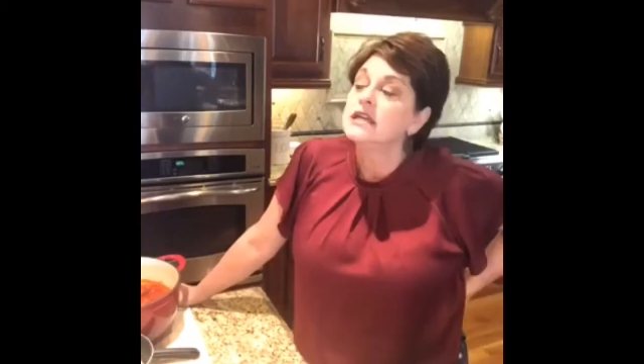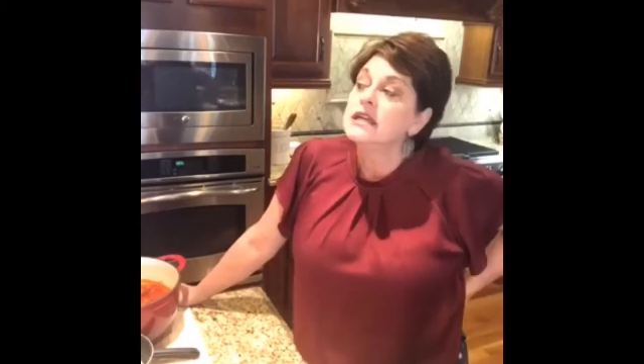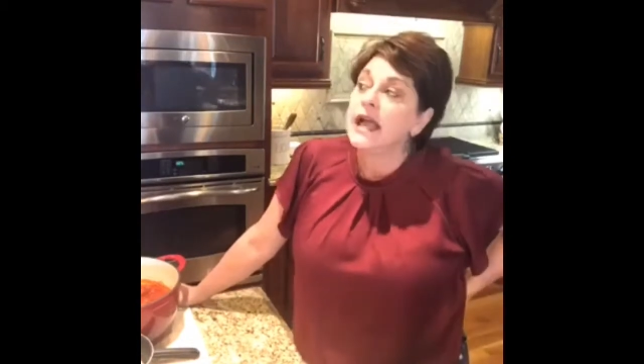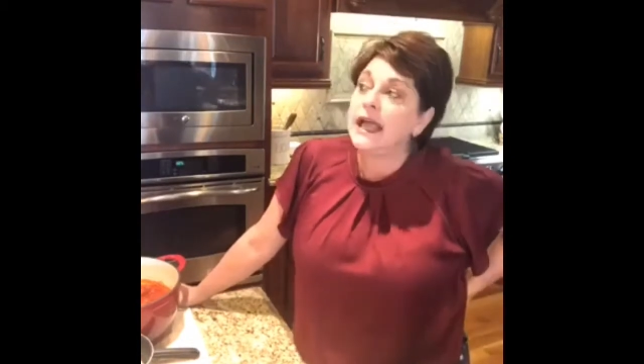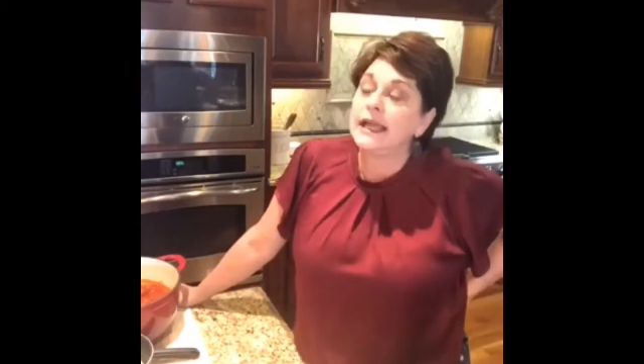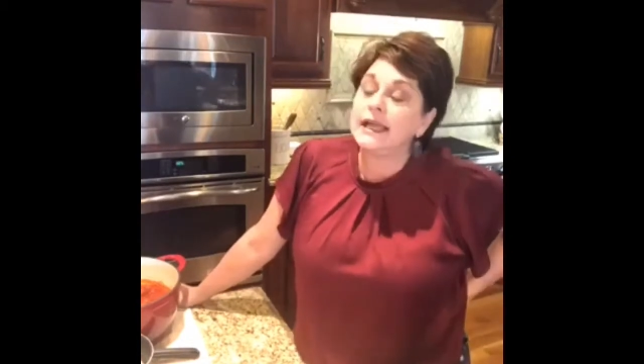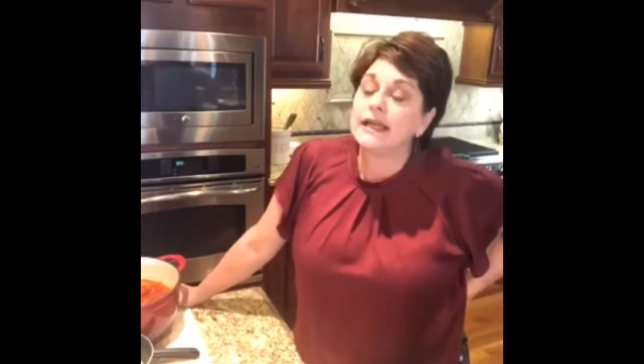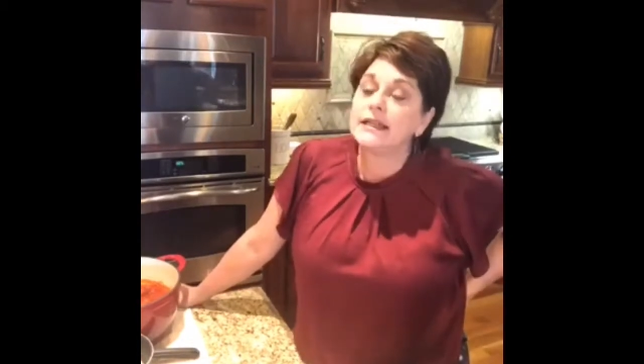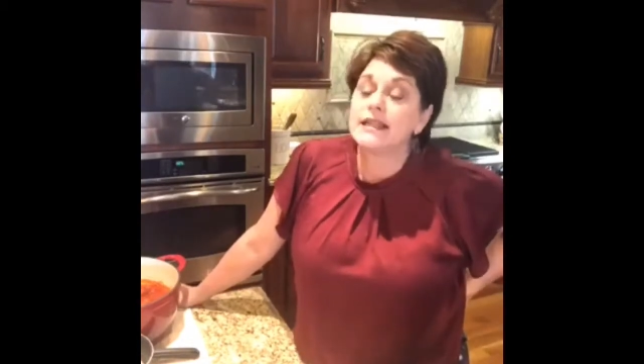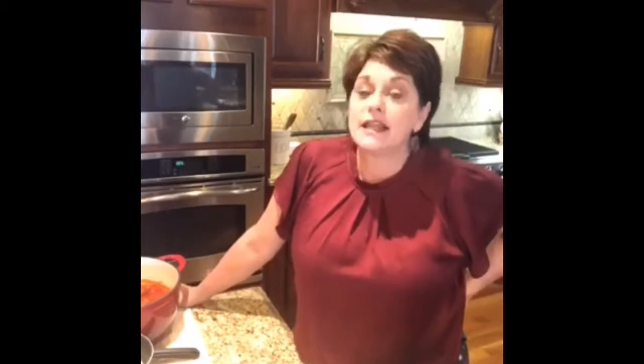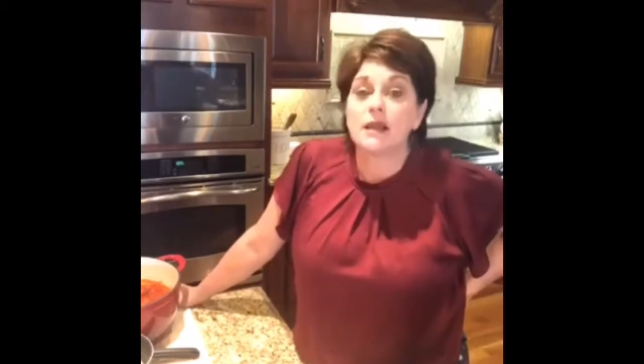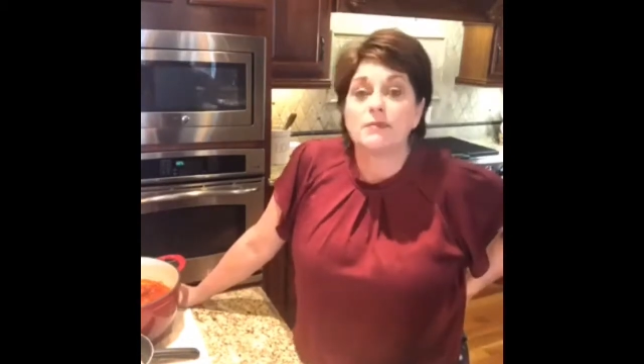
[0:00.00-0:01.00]

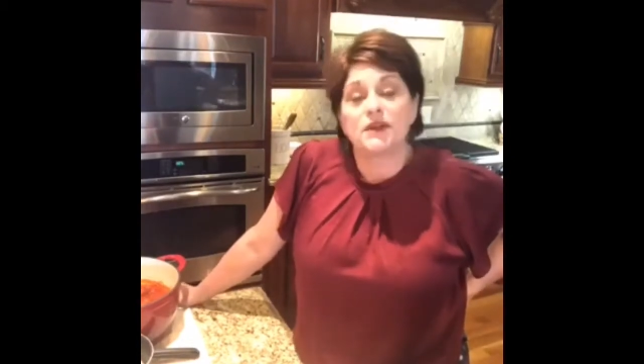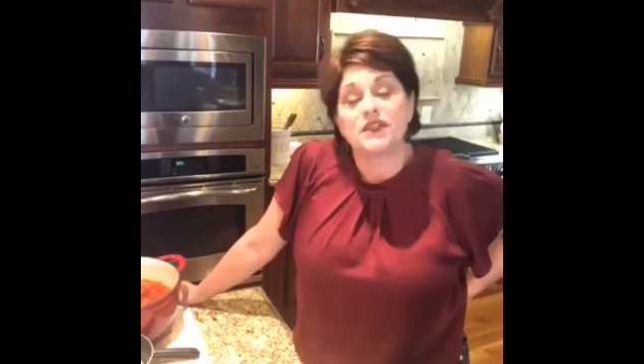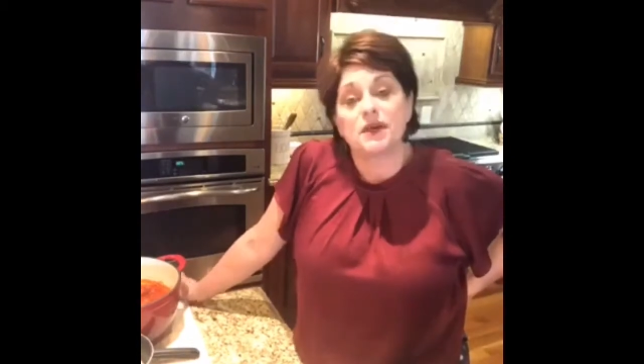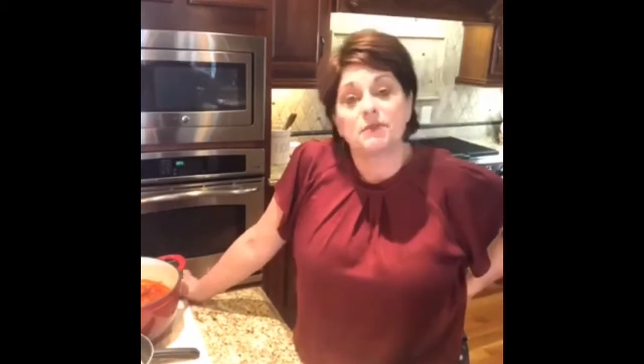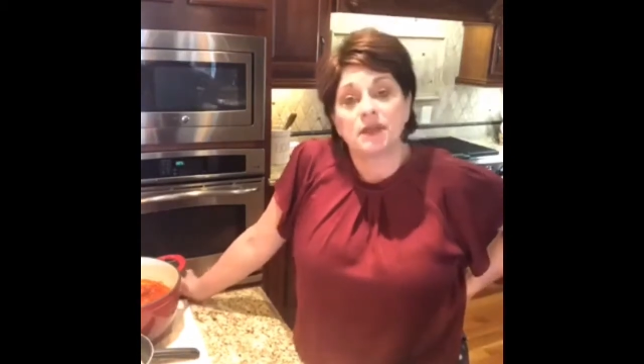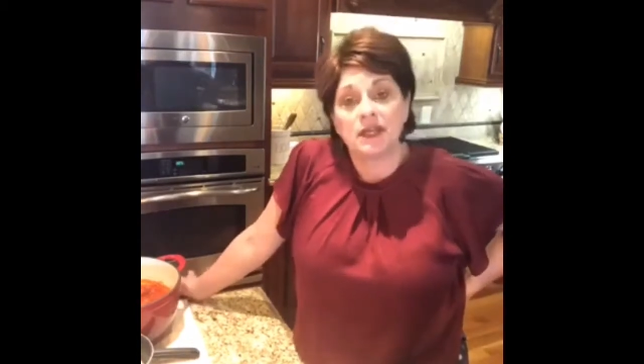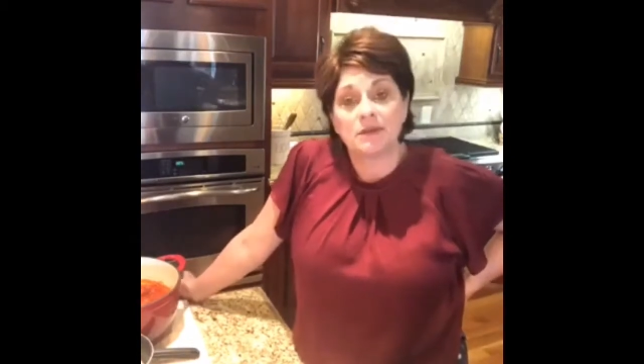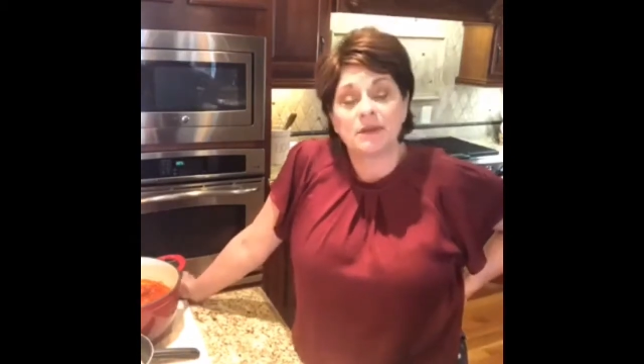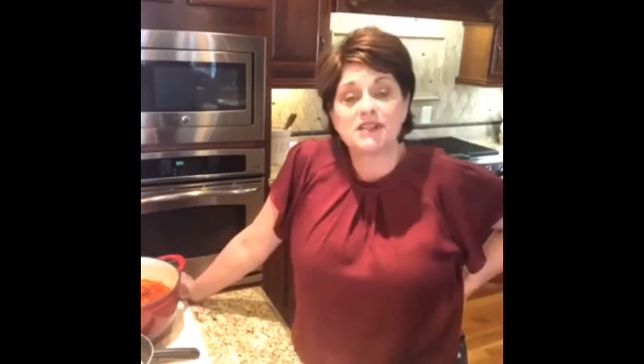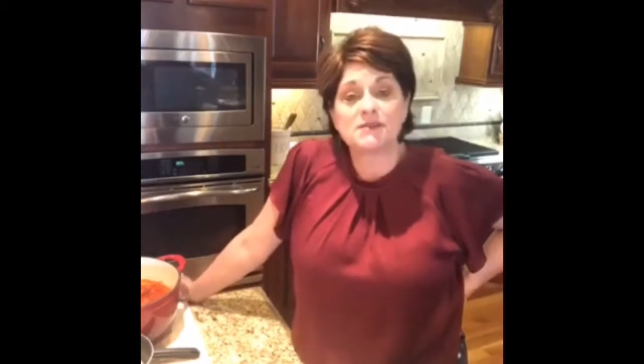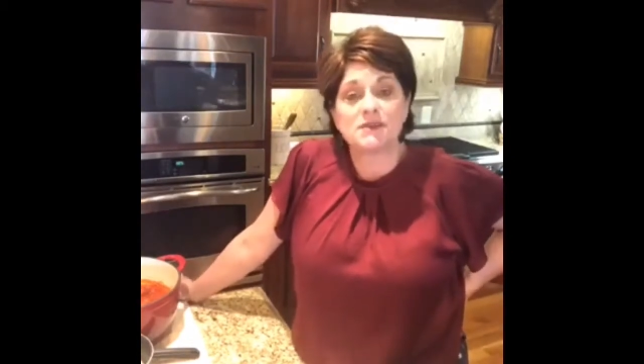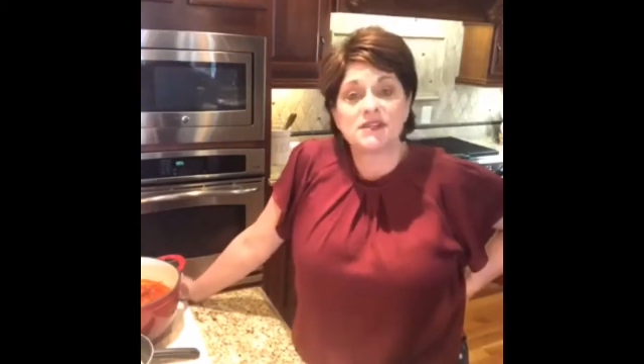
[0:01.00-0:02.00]
And then I put them in
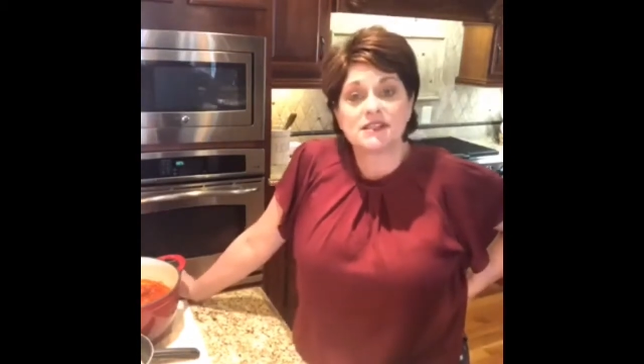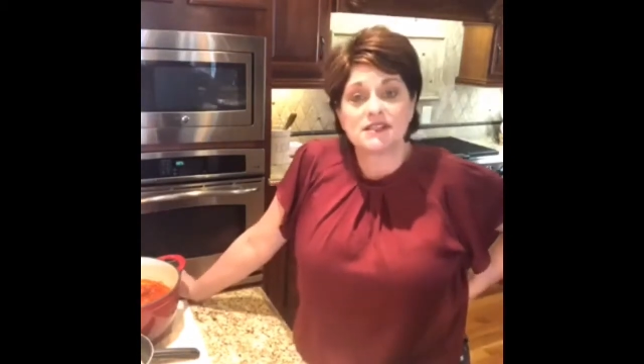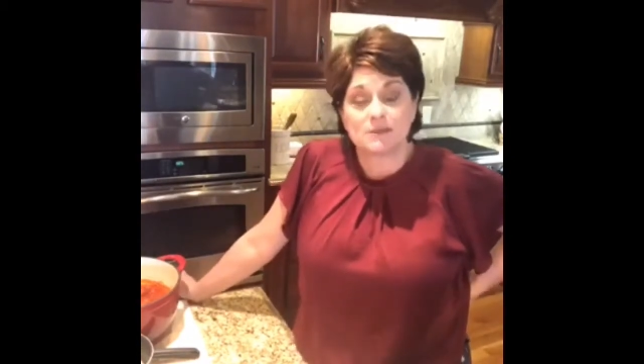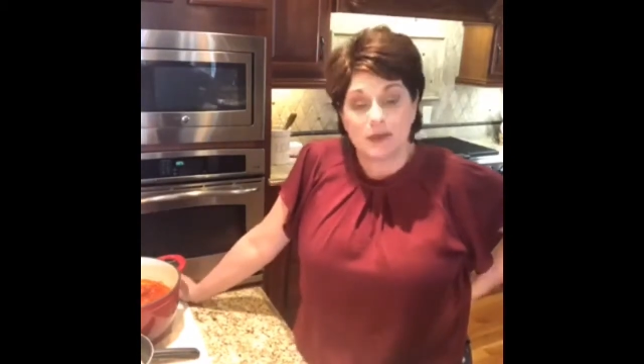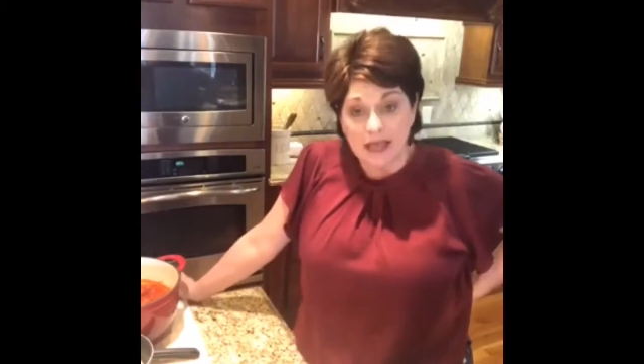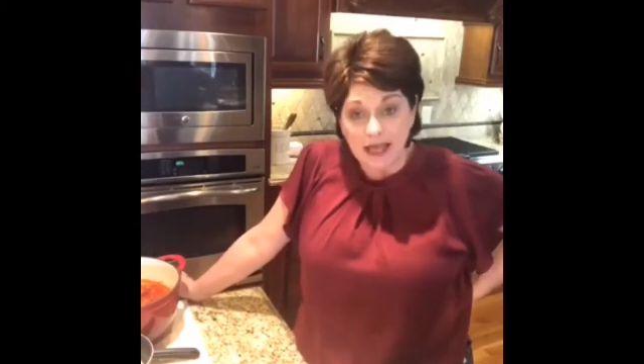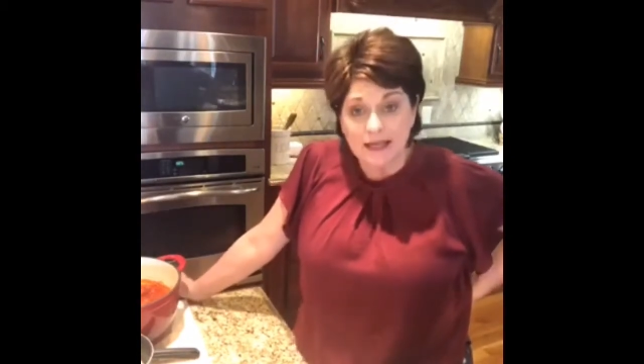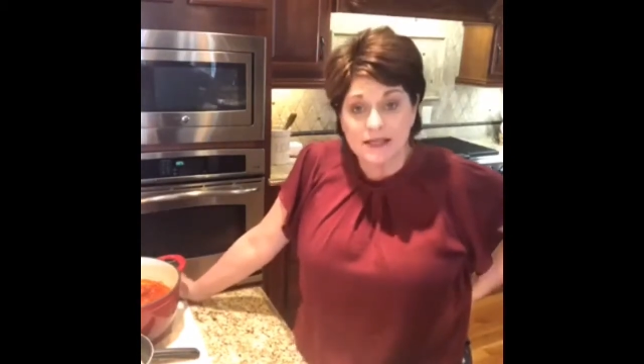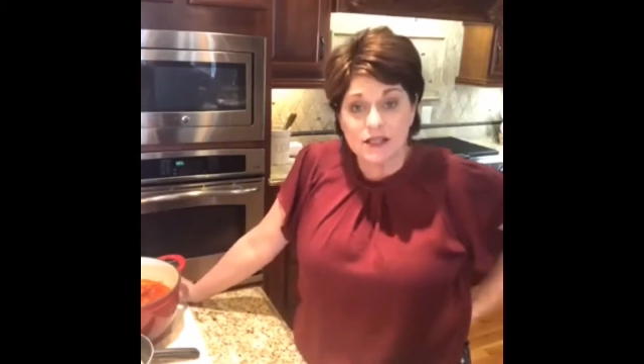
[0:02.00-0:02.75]
my spaghetti